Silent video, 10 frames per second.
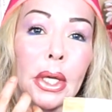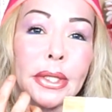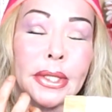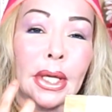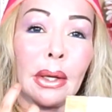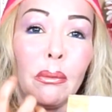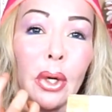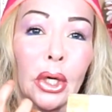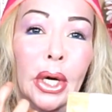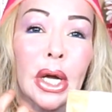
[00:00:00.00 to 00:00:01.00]
skin
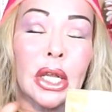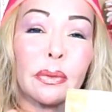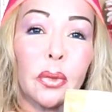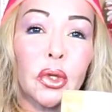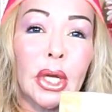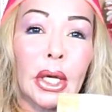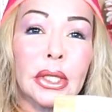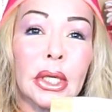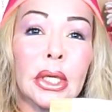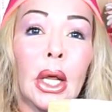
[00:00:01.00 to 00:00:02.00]
barrier is
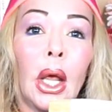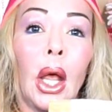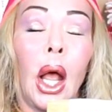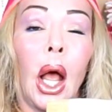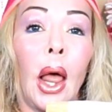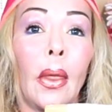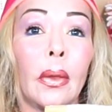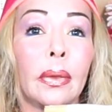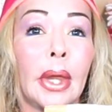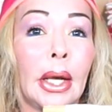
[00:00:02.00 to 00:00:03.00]
protected,
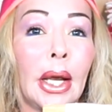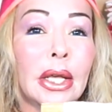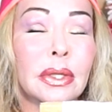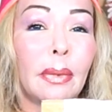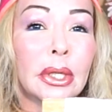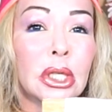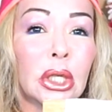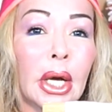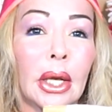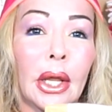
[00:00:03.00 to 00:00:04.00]
the less
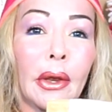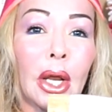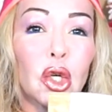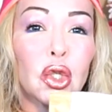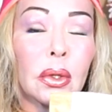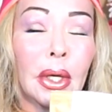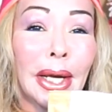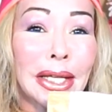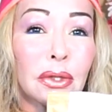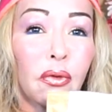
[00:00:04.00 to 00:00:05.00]
bacteria, the
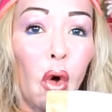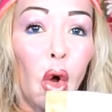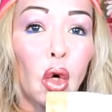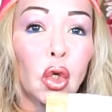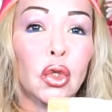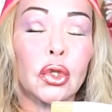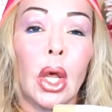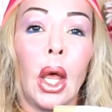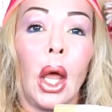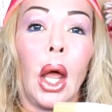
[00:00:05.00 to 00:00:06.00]
less fungus,
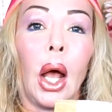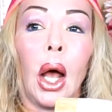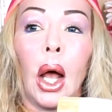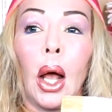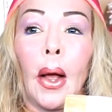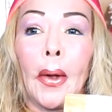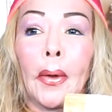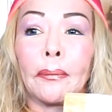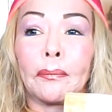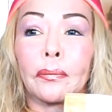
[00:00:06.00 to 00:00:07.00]

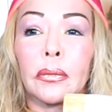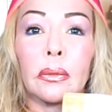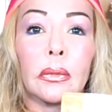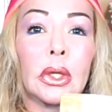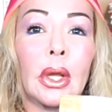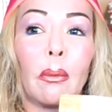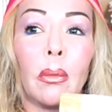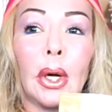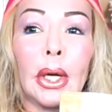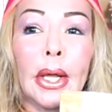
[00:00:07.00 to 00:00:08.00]

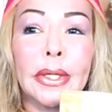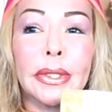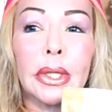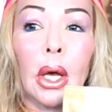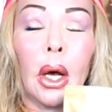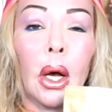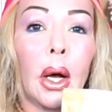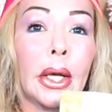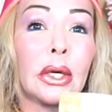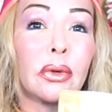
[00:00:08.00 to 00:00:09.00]
the less
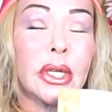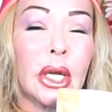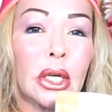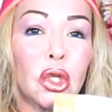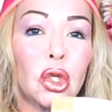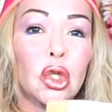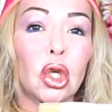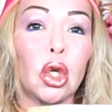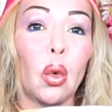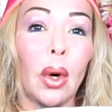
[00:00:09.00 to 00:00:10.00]

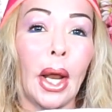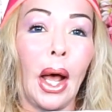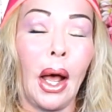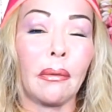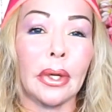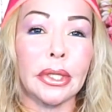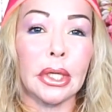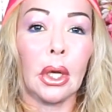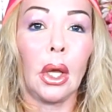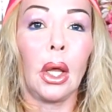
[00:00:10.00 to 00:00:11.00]
irritations you will have
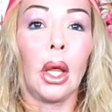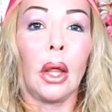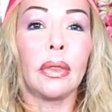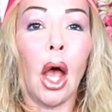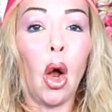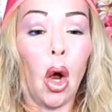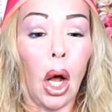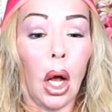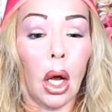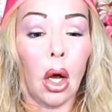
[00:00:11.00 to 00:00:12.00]
it.
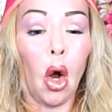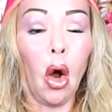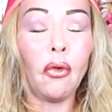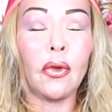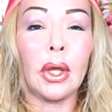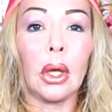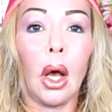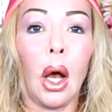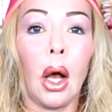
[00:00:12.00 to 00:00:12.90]
Now, coffee,